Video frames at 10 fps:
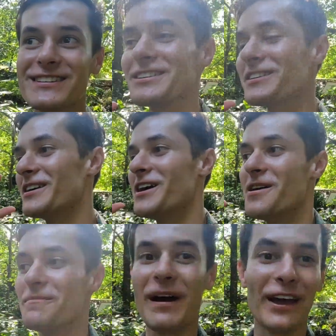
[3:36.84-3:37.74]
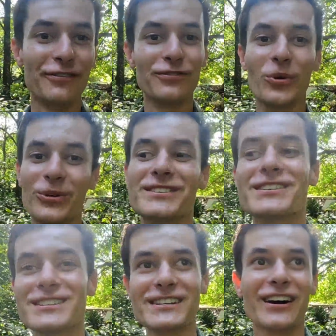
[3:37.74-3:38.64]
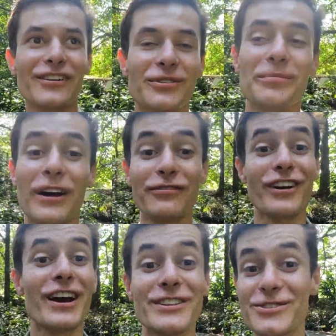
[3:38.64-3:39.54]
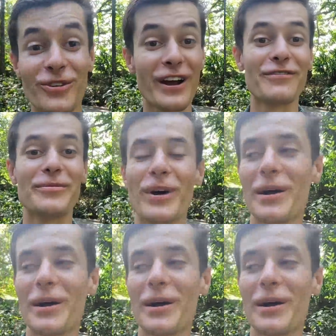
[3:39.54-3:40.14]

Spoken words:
and make forts and stuff with my friends, or even by